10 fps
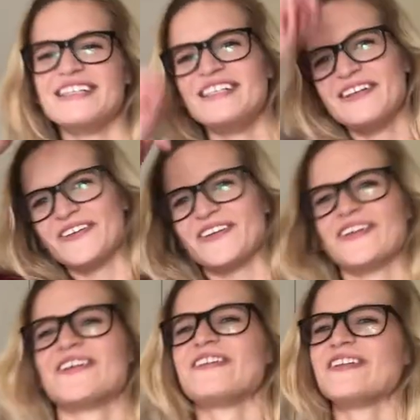the
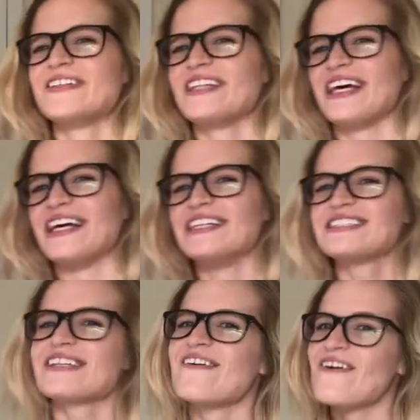northern
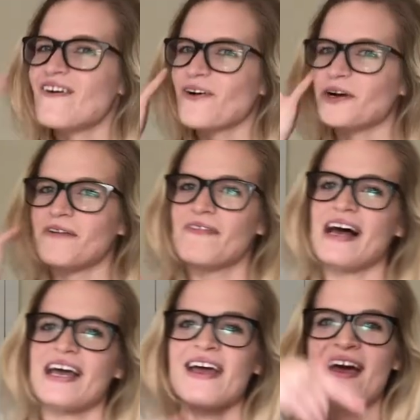lights. Or if
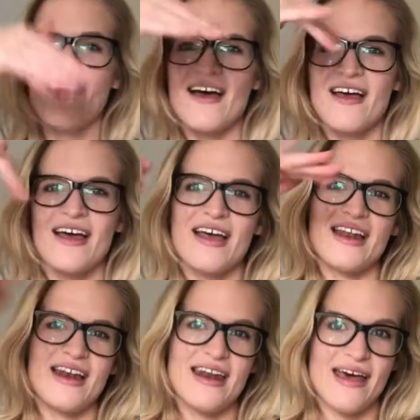I
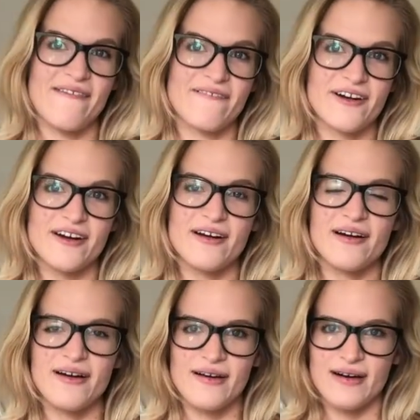never
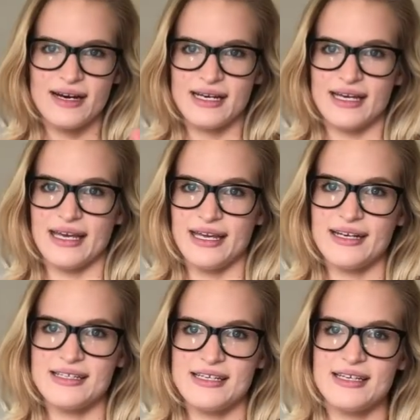
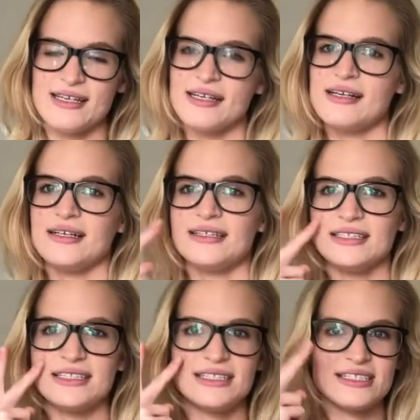get
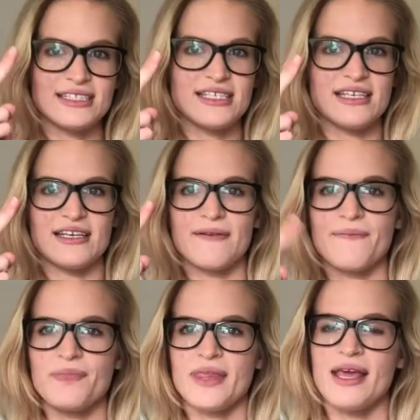to see
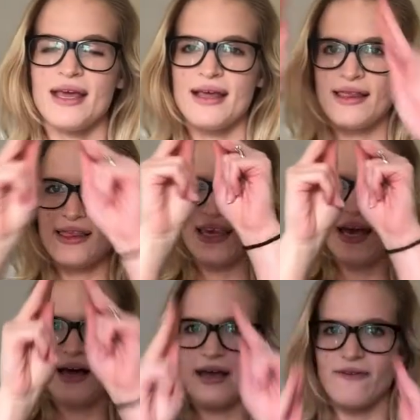the
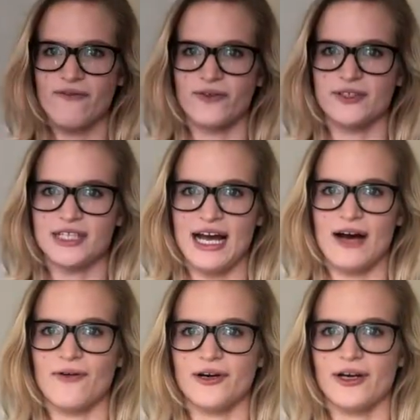Eiffel
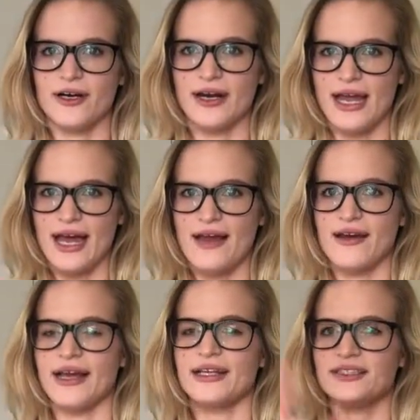Tower at
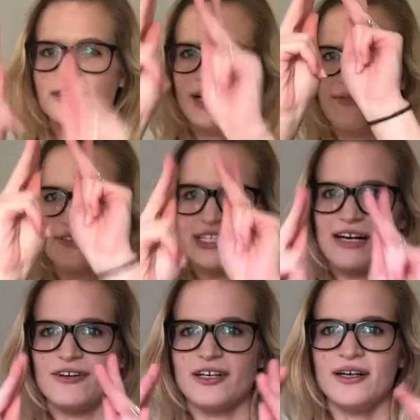night. So Eiffel
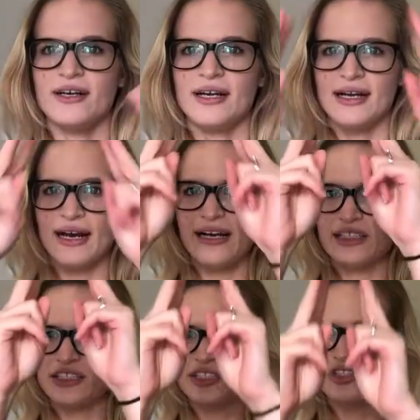Tower, kind
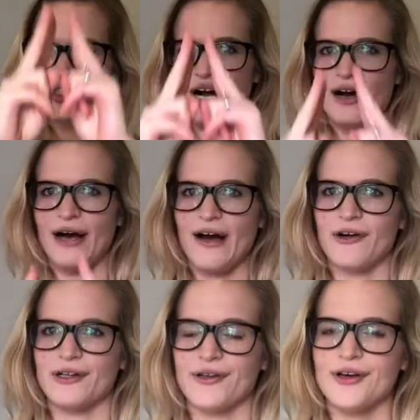of just draw how
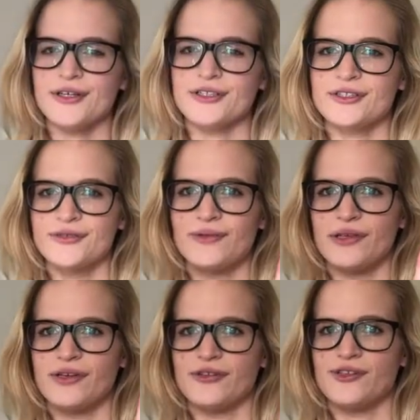it looks
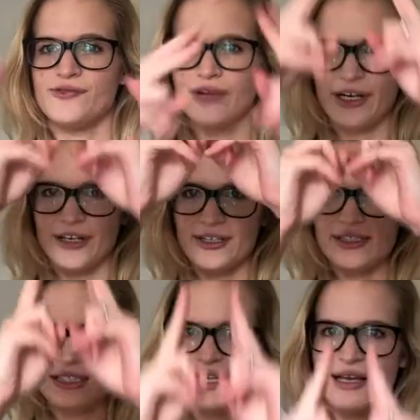with your two
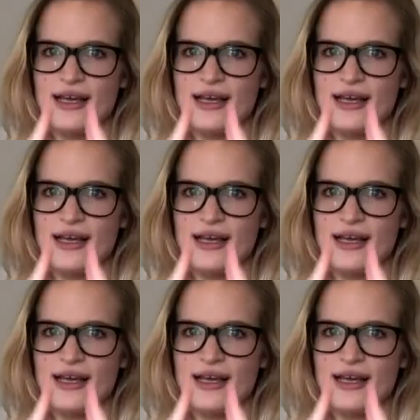fingers.